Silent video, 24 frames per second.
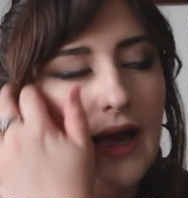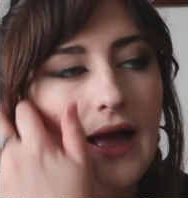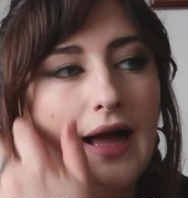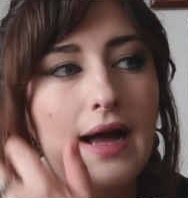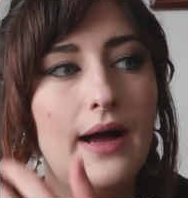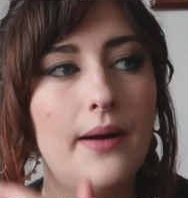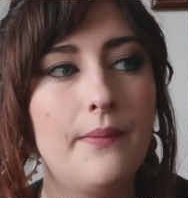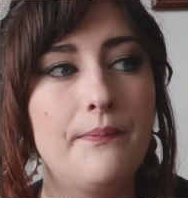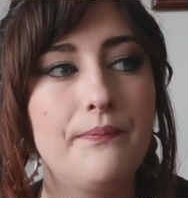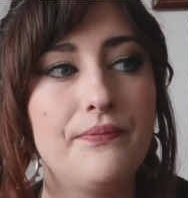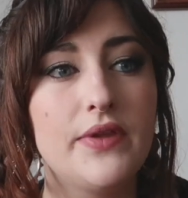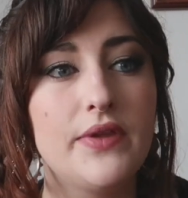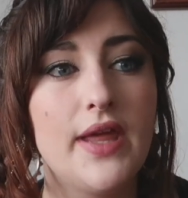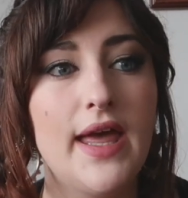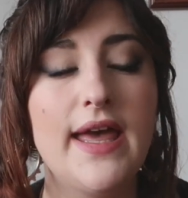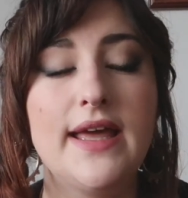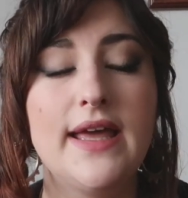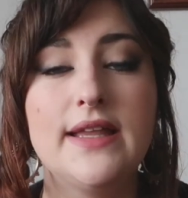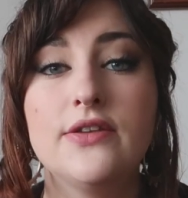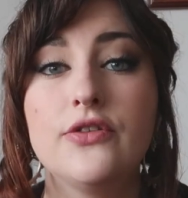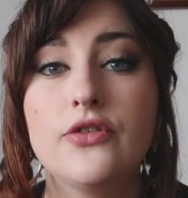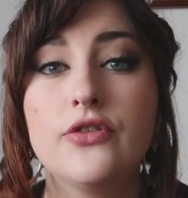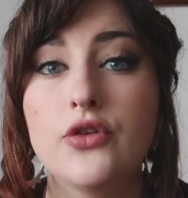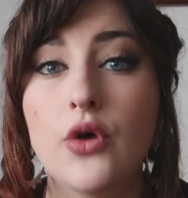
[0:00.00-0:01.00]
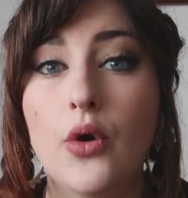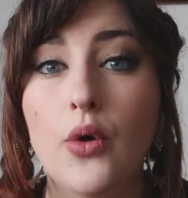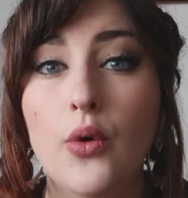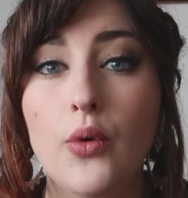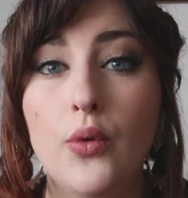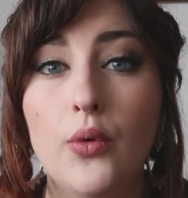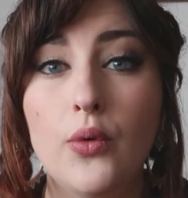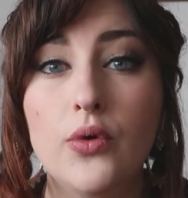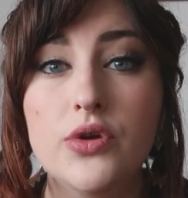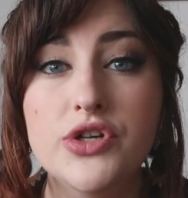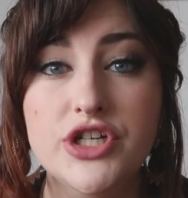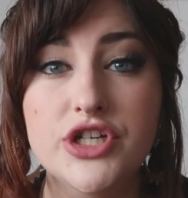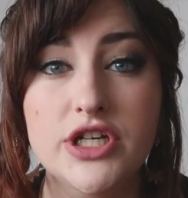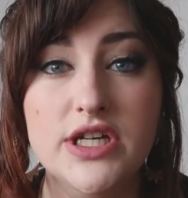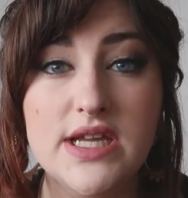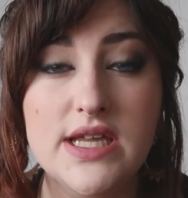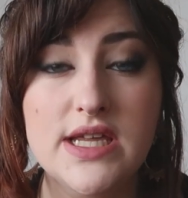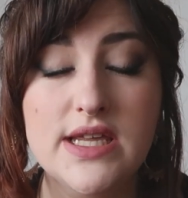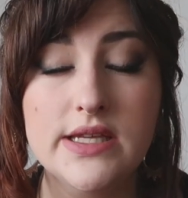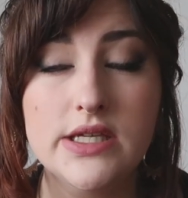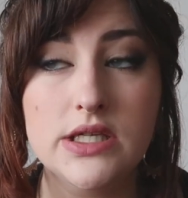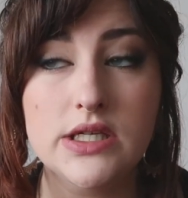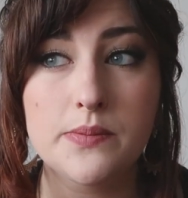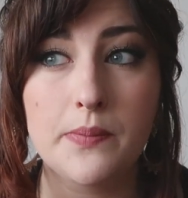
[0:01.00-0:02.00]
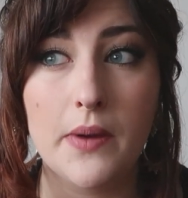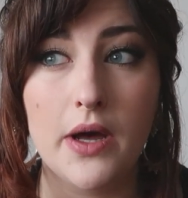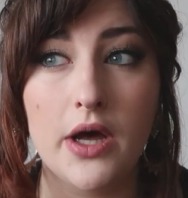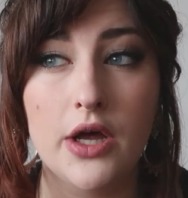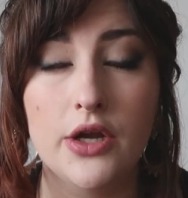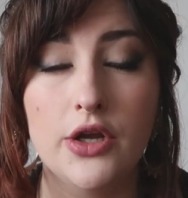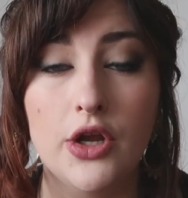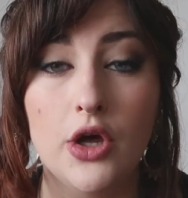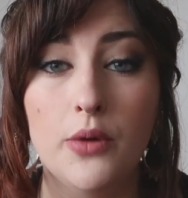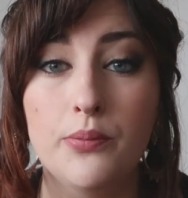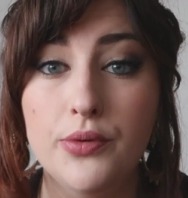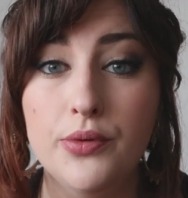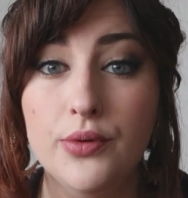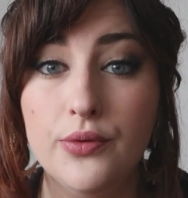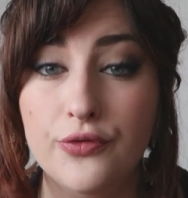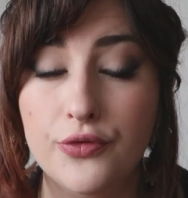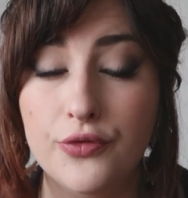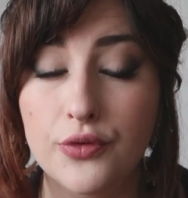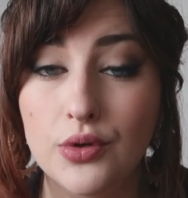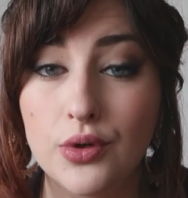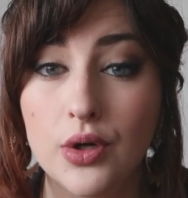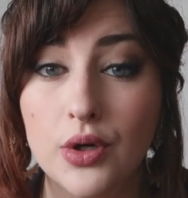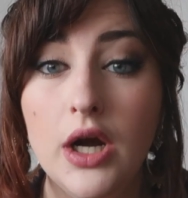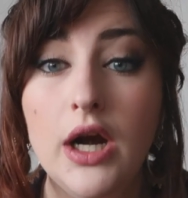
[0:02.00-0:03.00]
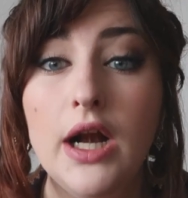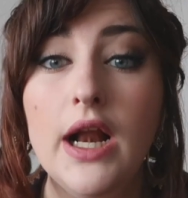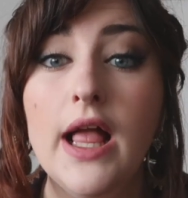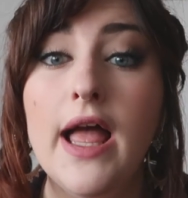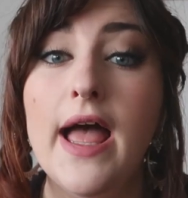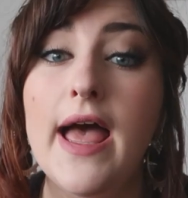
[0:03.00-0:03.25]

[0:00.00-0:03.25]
And so she spun a beautiful